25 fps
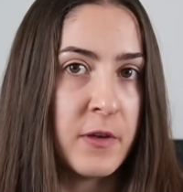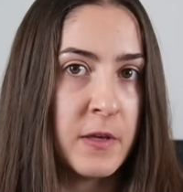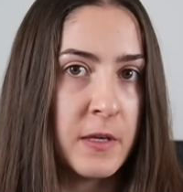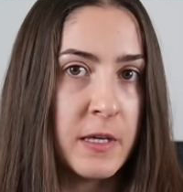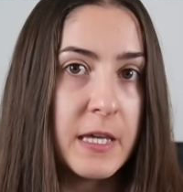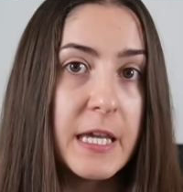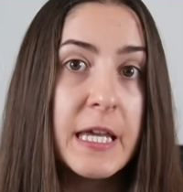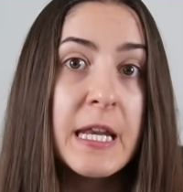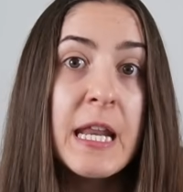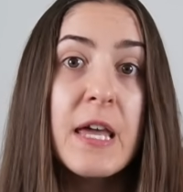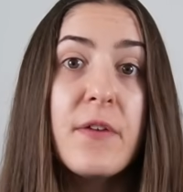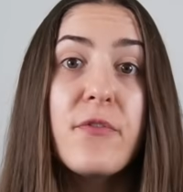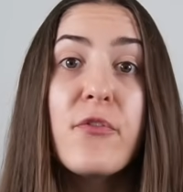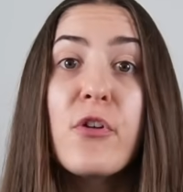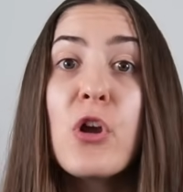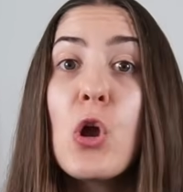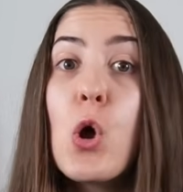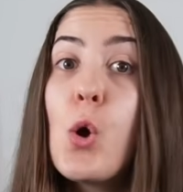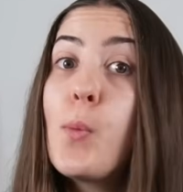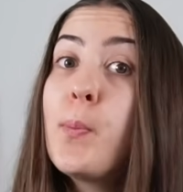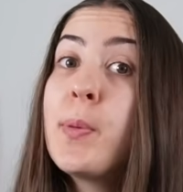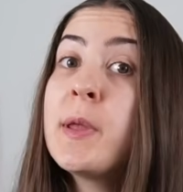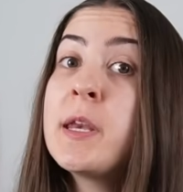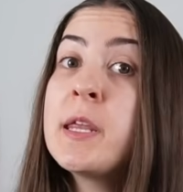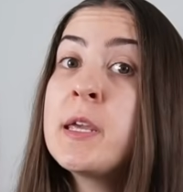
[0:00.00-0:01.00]
In every
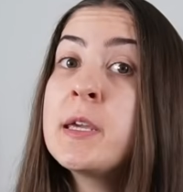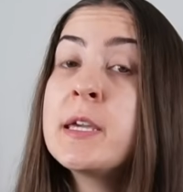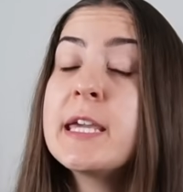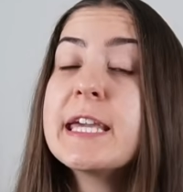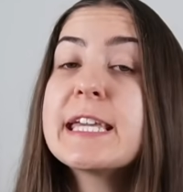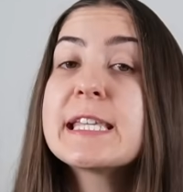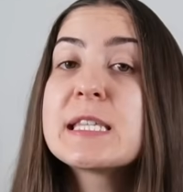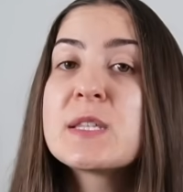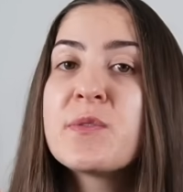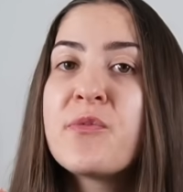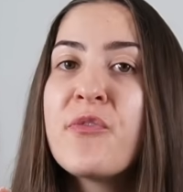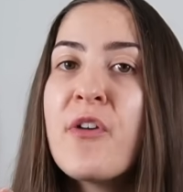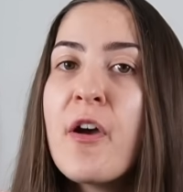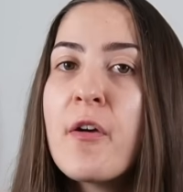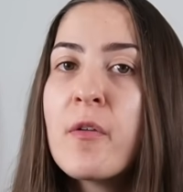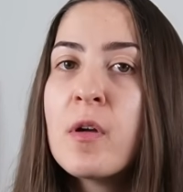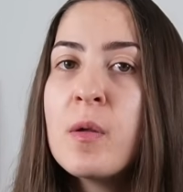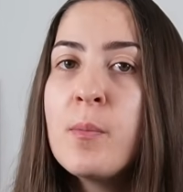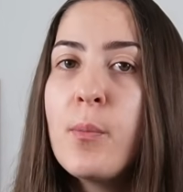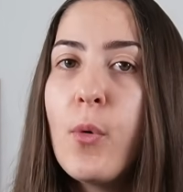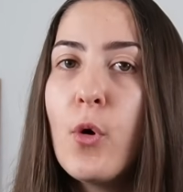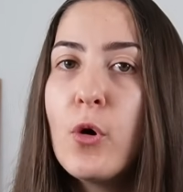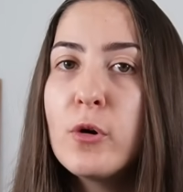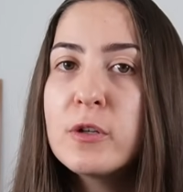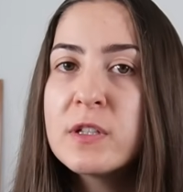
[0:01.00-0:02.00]
opening, it's very
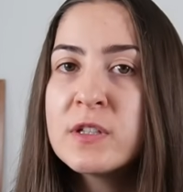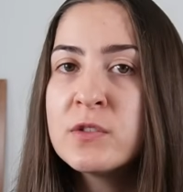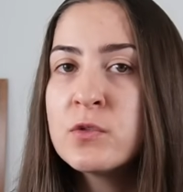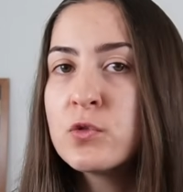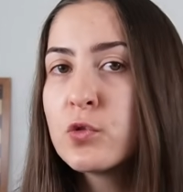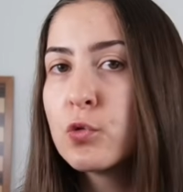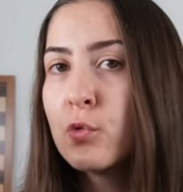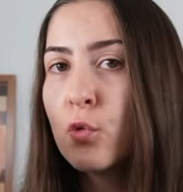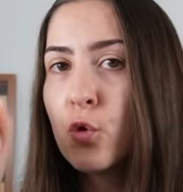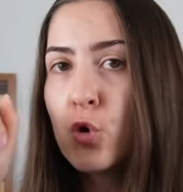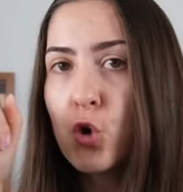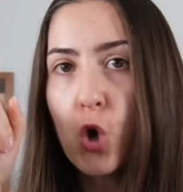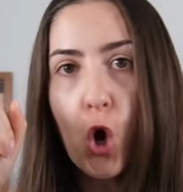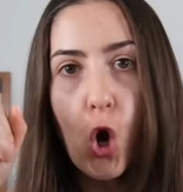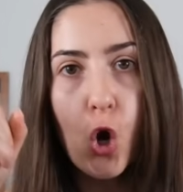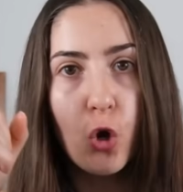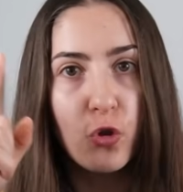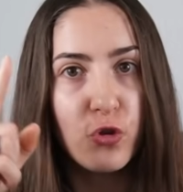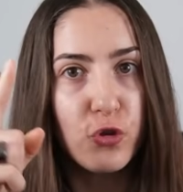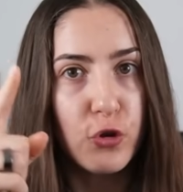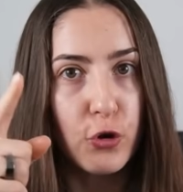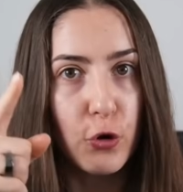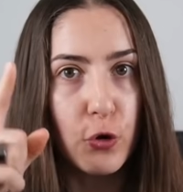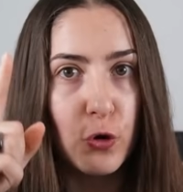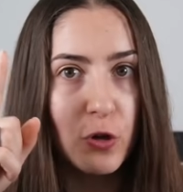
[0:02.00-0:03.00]
important to
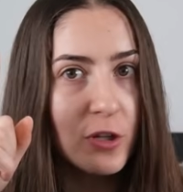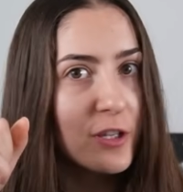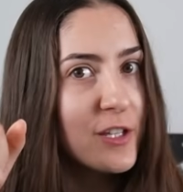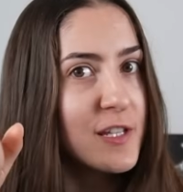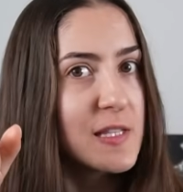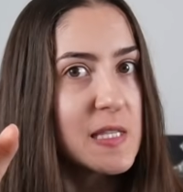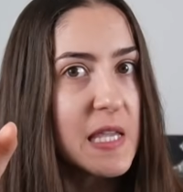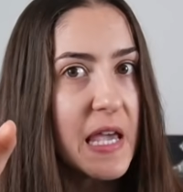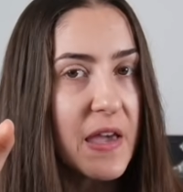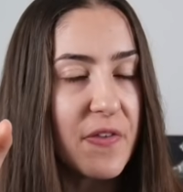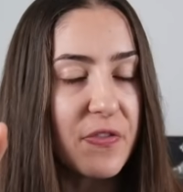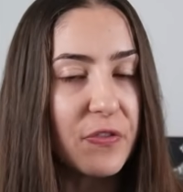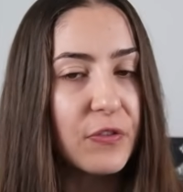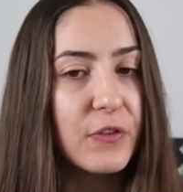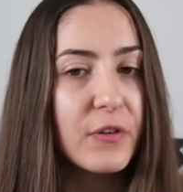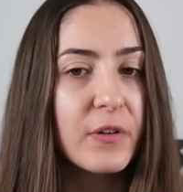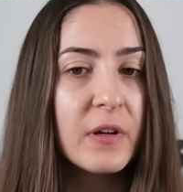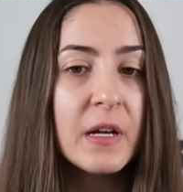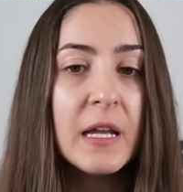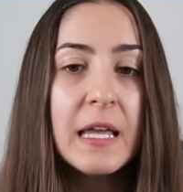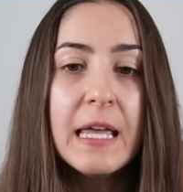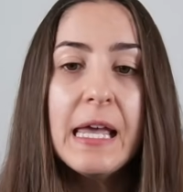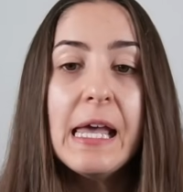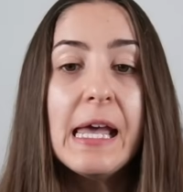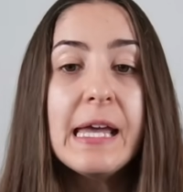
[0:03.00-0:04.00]
control the center,
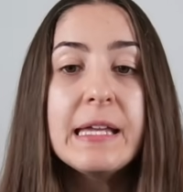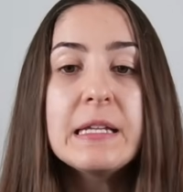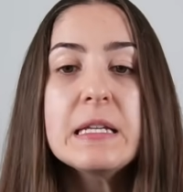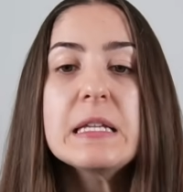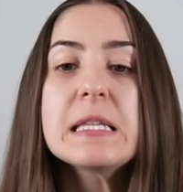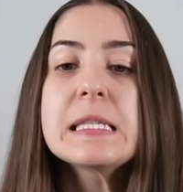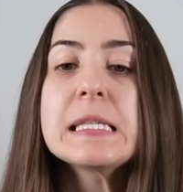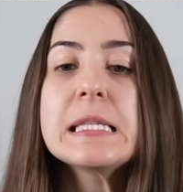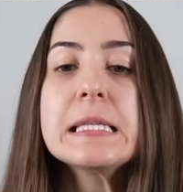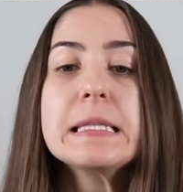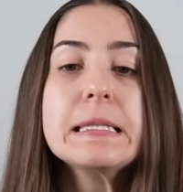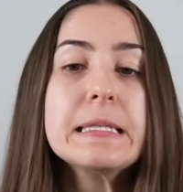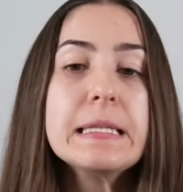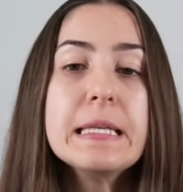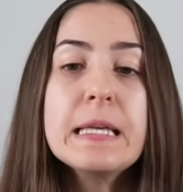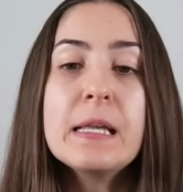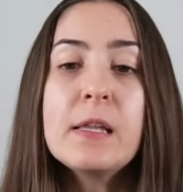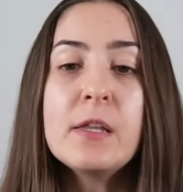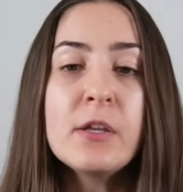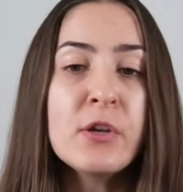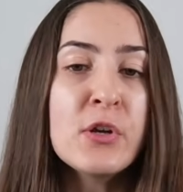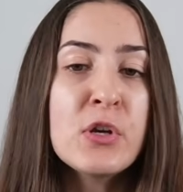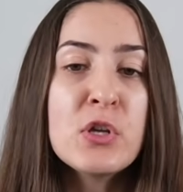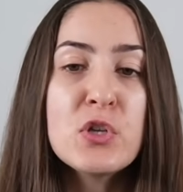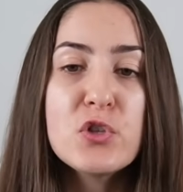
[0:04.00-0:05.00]
and the
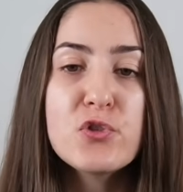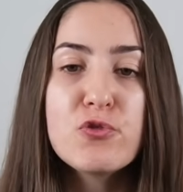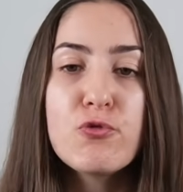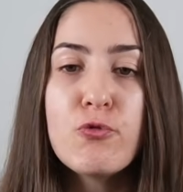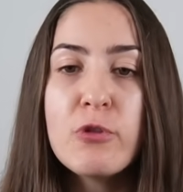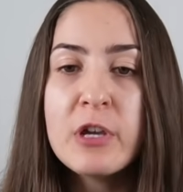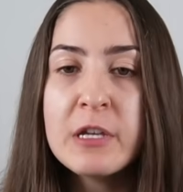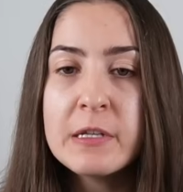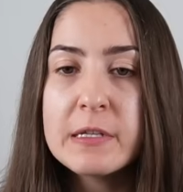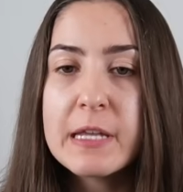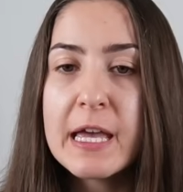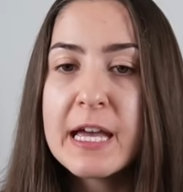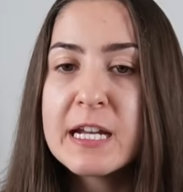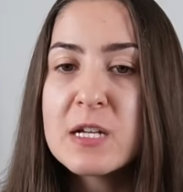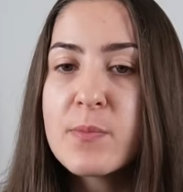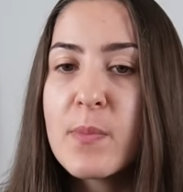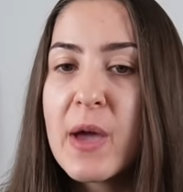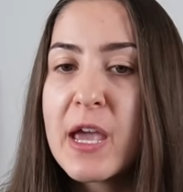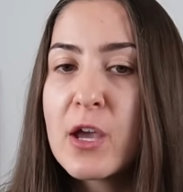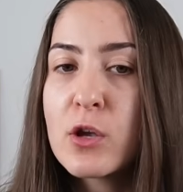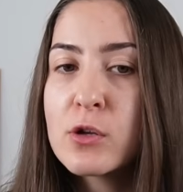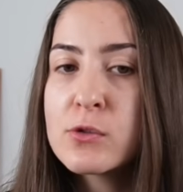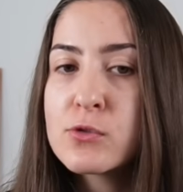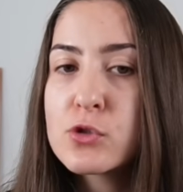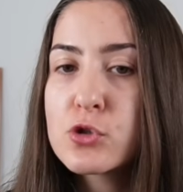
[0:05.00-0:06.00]
Sicilian is doing that by
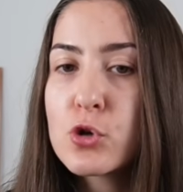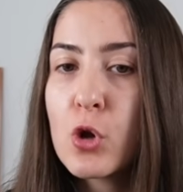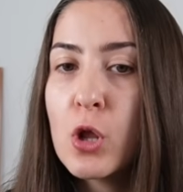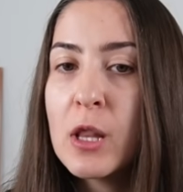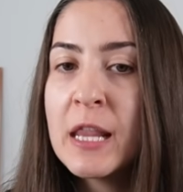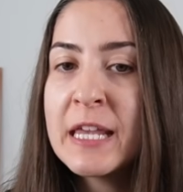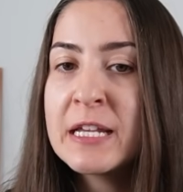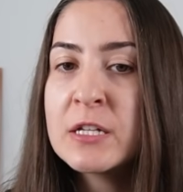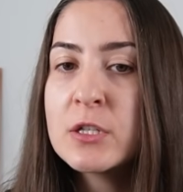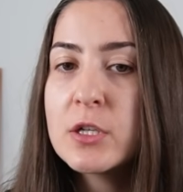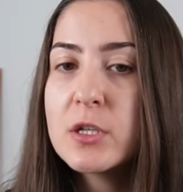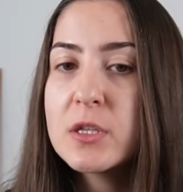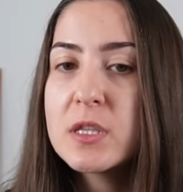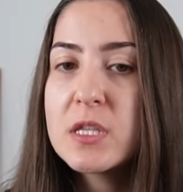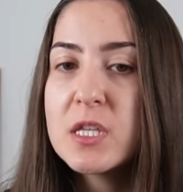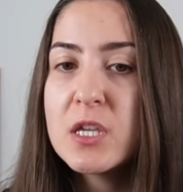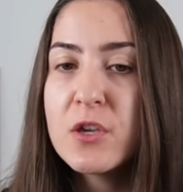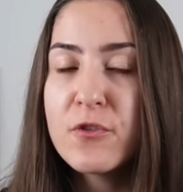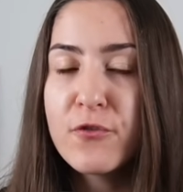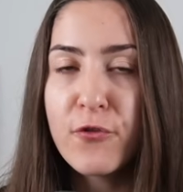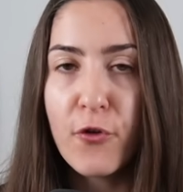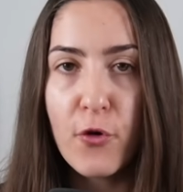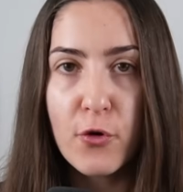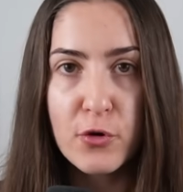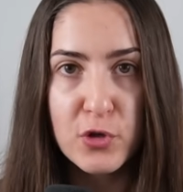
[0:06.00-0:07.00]
controlling the
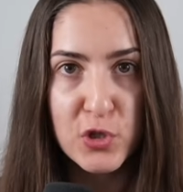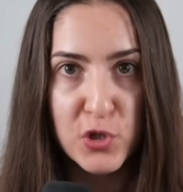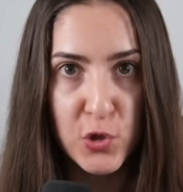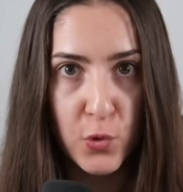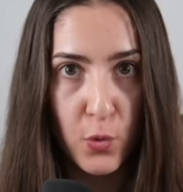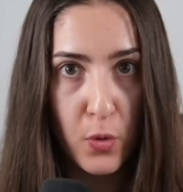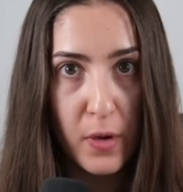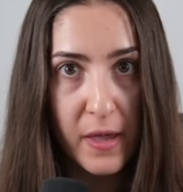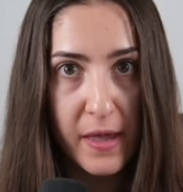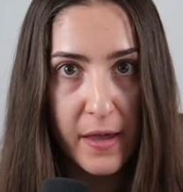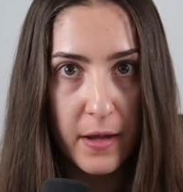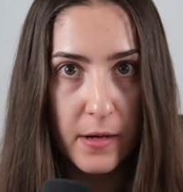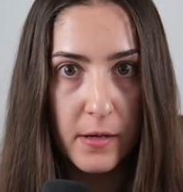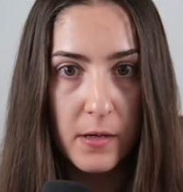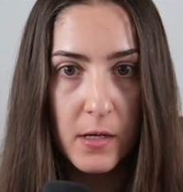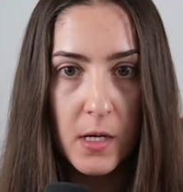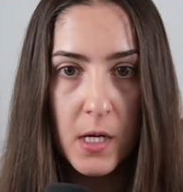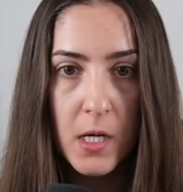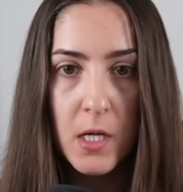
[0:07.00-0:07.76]
d4 square.